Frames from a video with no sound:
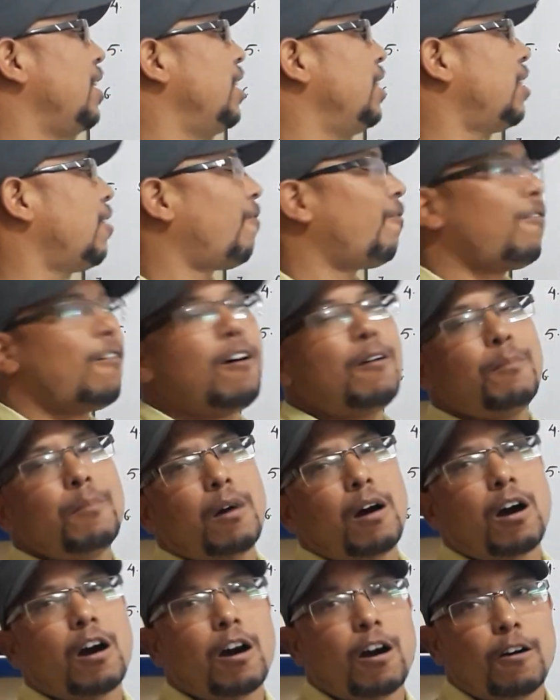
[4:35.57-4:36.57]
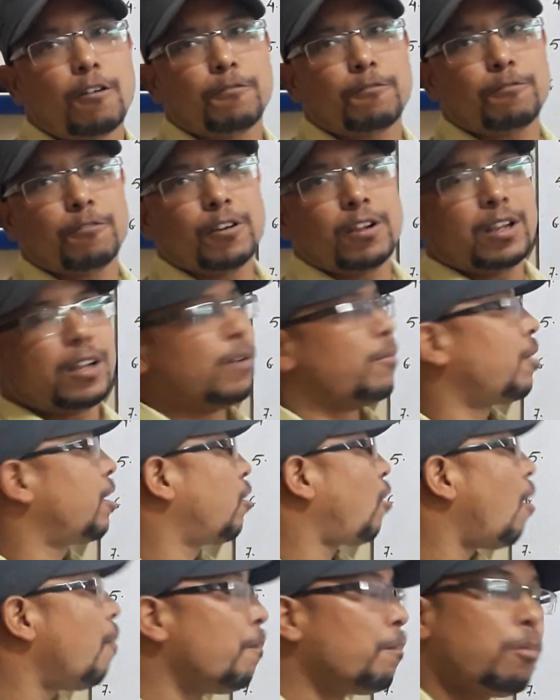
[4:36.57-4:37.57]
in the form of
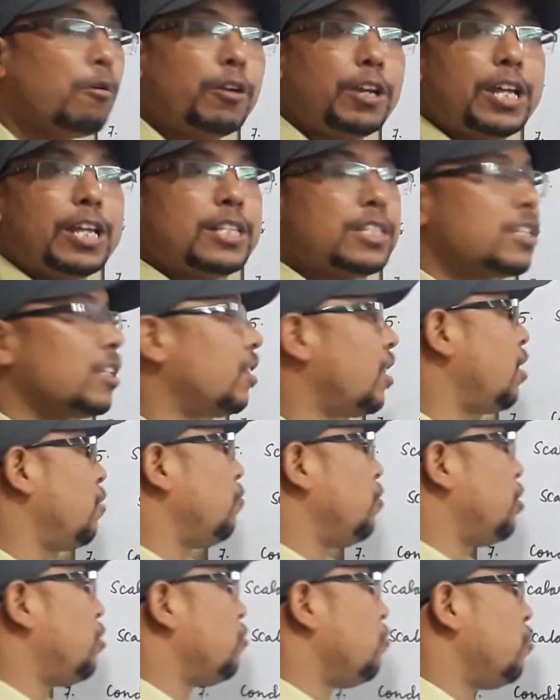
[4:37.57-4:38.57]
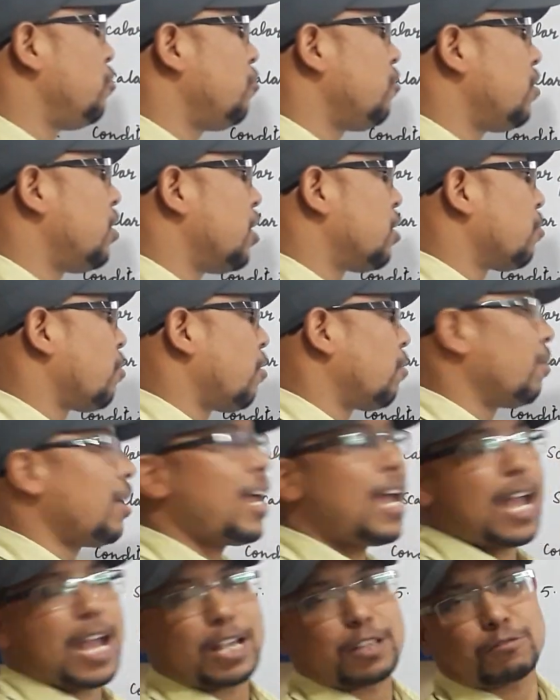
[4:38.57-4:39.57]
components, then we should use this formula
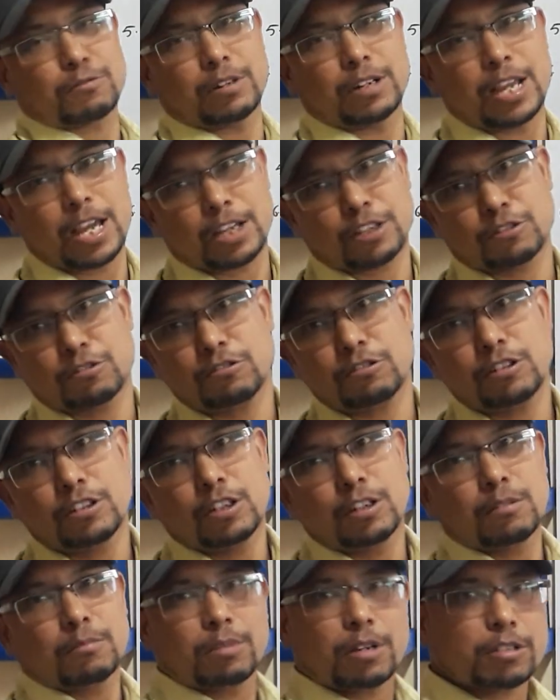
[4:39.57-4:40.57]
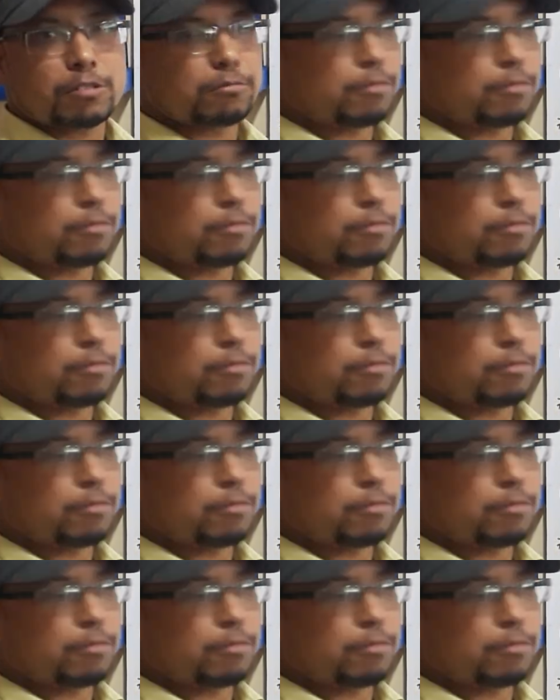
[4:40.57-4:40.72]
x1 x2 plus